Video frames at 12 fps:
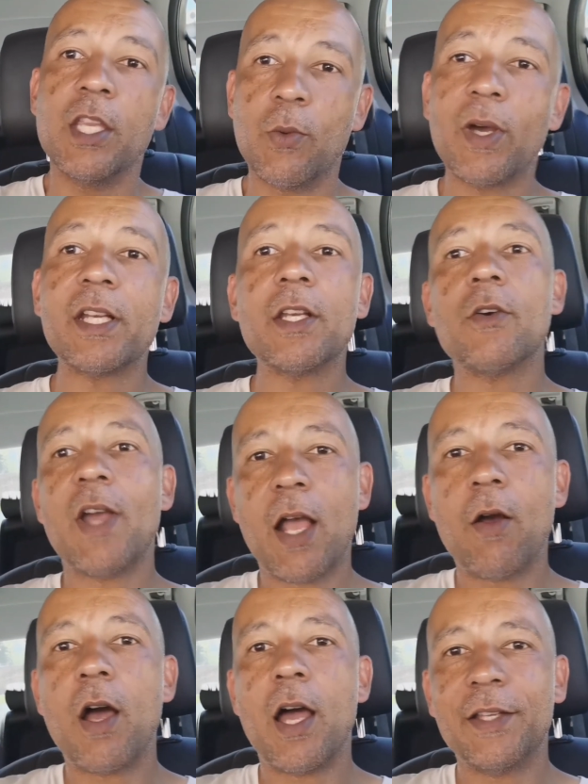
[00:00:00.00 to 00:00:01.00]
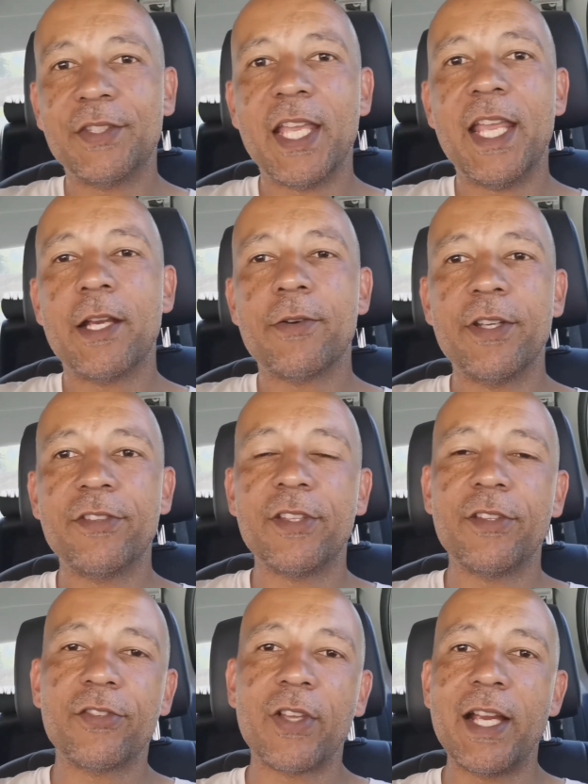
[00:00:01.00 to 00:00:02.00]
You want to know how hot the air
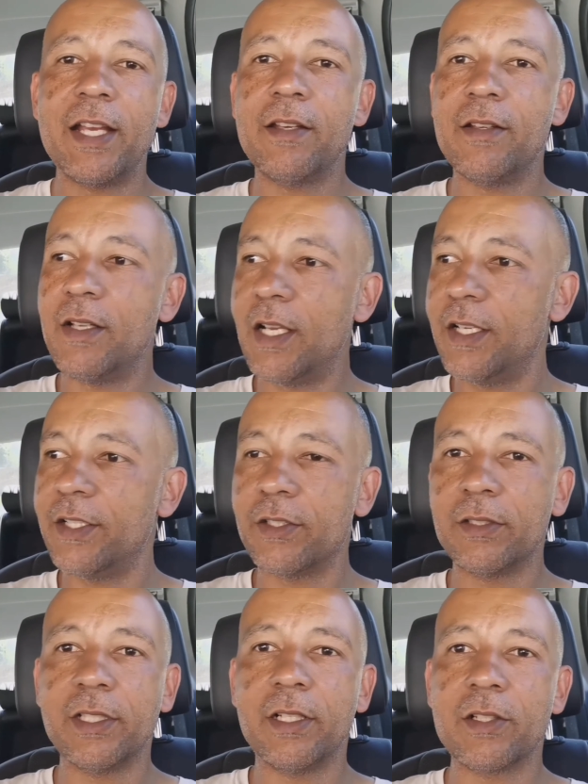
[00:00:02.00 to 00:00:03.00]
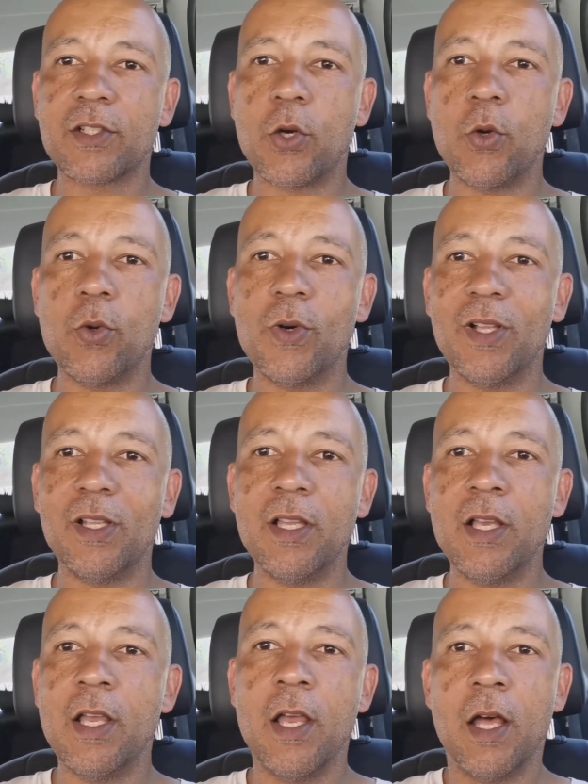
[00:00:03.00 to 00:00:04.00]
is inside your little
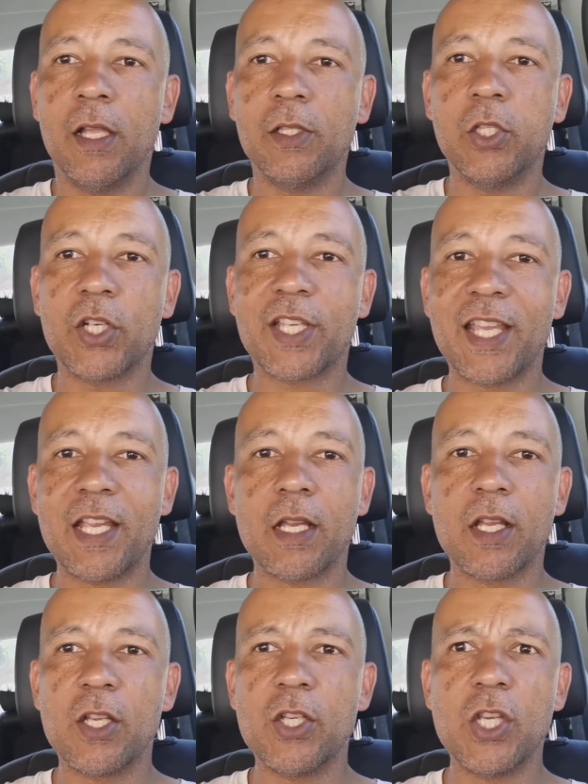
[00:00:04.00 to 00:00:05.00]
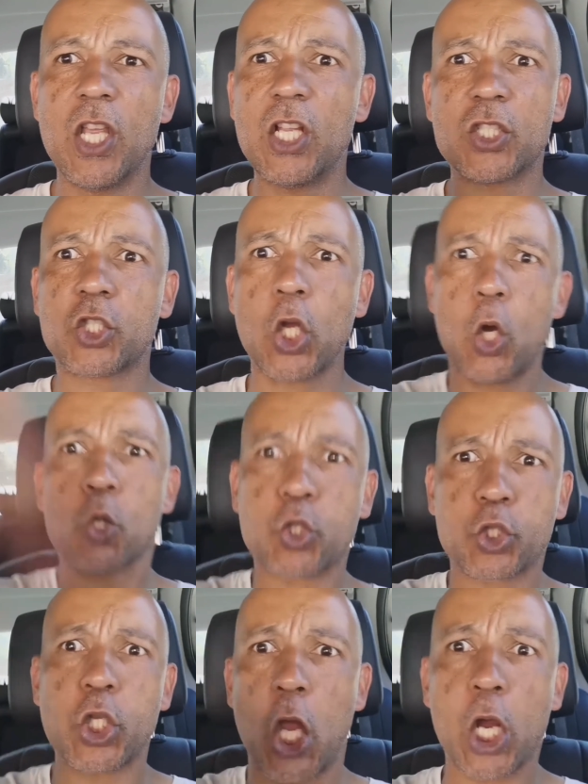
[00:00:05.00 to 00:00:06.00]
cool looking, it's so
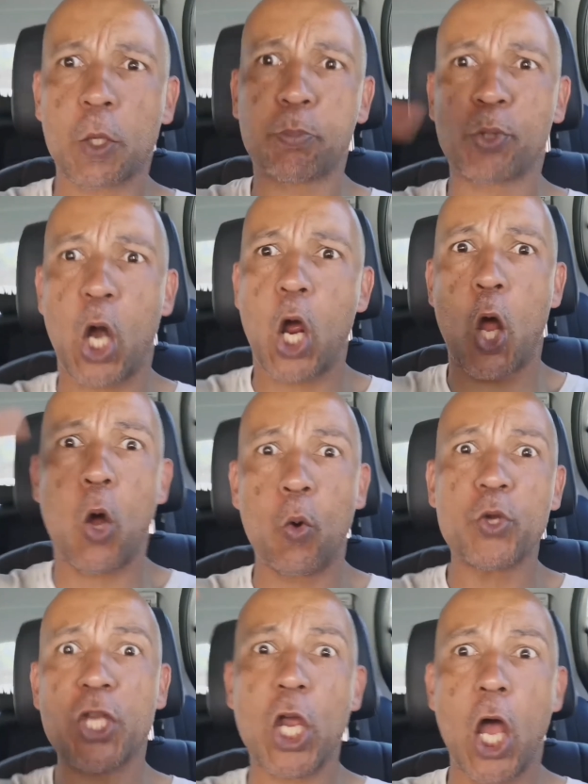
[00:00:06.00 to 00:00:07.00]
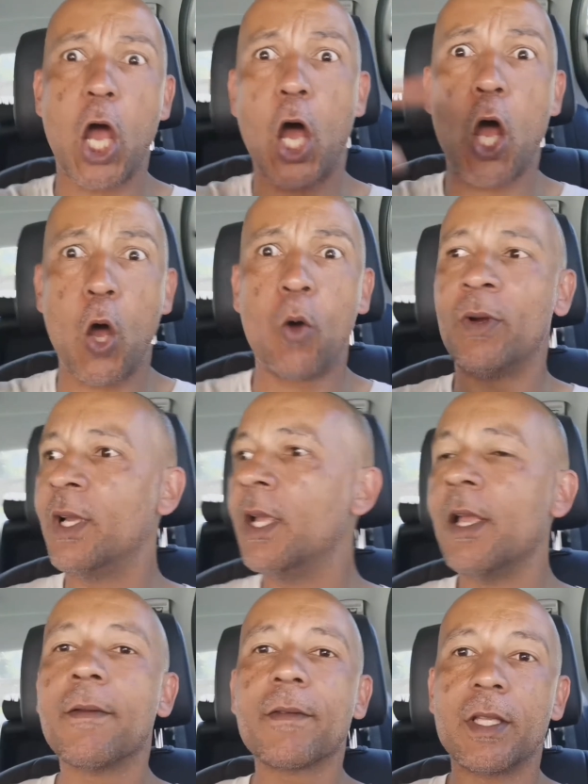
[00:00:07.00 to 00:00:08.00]
sick, bro, yo!
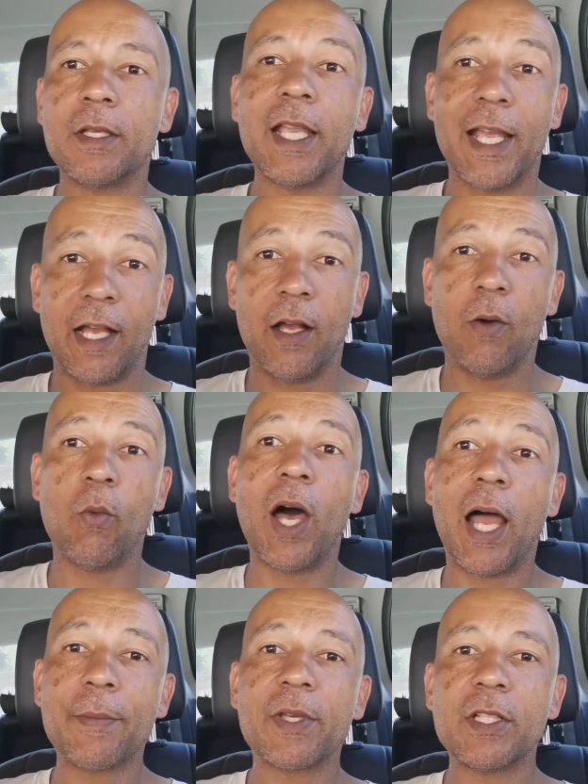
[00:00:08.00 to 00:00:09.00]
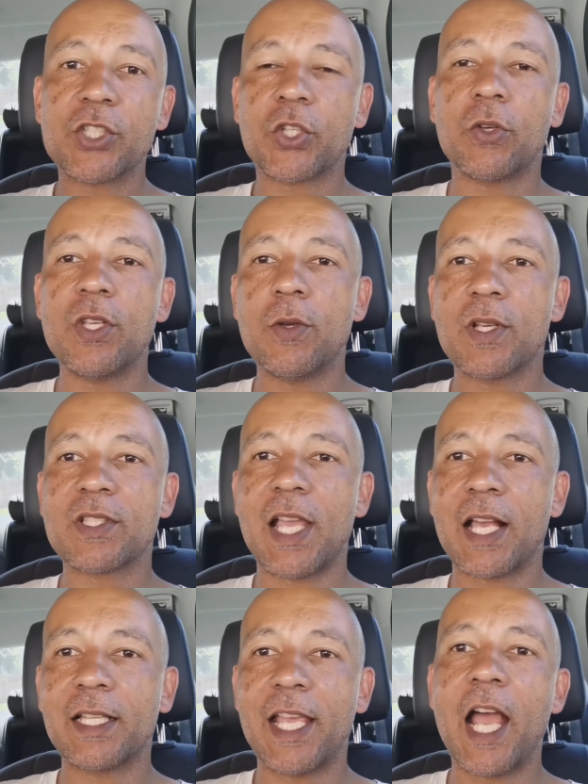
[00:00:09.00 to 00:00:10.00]
Yeah, I'm going to show you
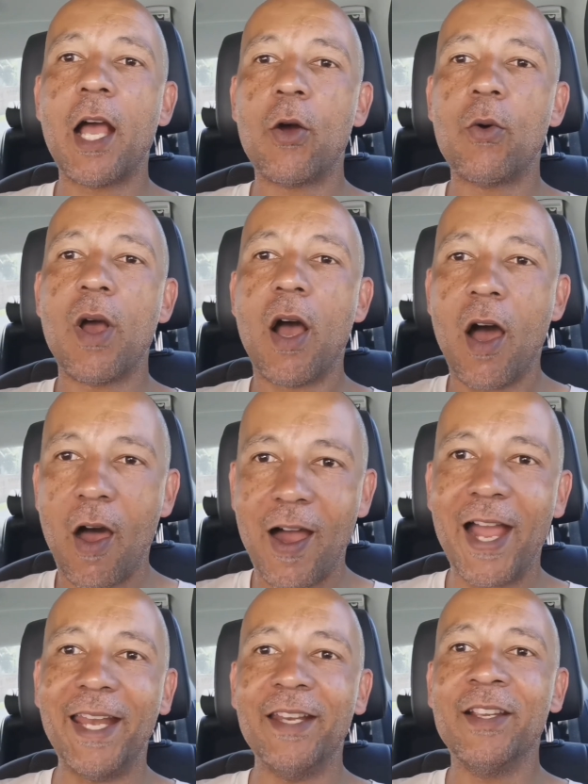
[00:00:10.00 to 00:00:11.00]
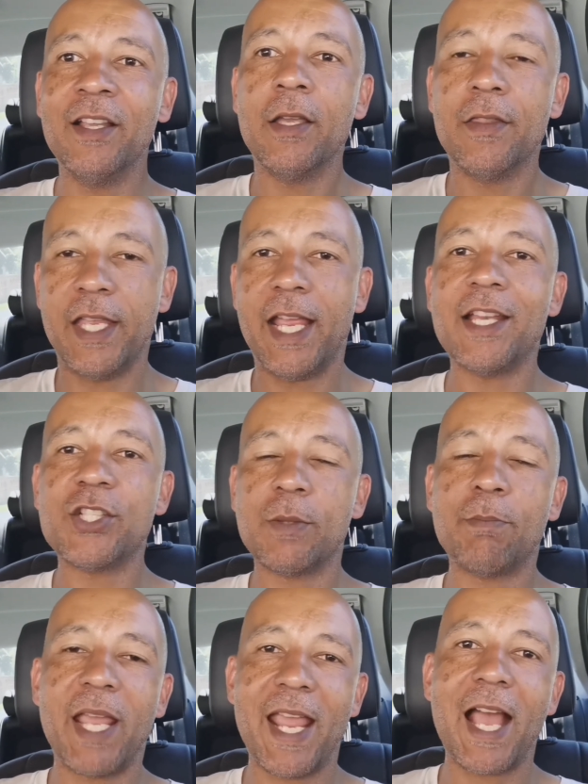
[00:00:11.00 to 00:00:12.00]
exactly how hot the
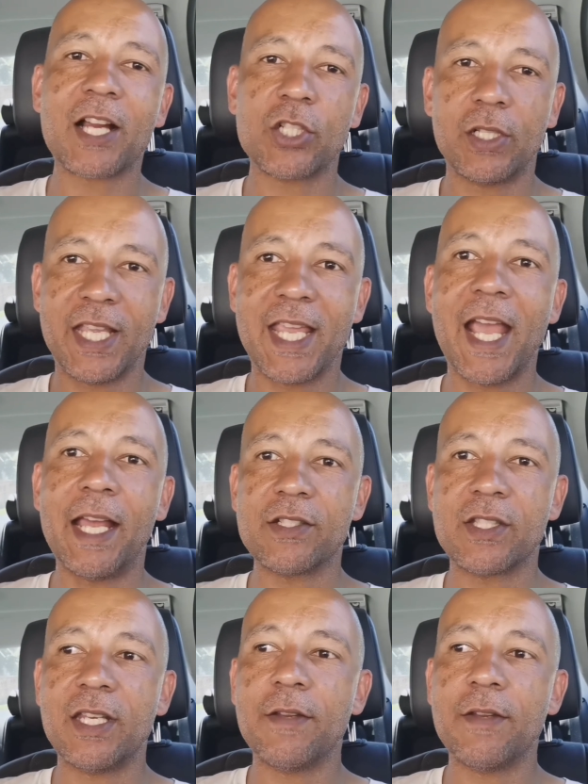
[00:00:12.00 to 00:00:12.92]
engine bay actually gets.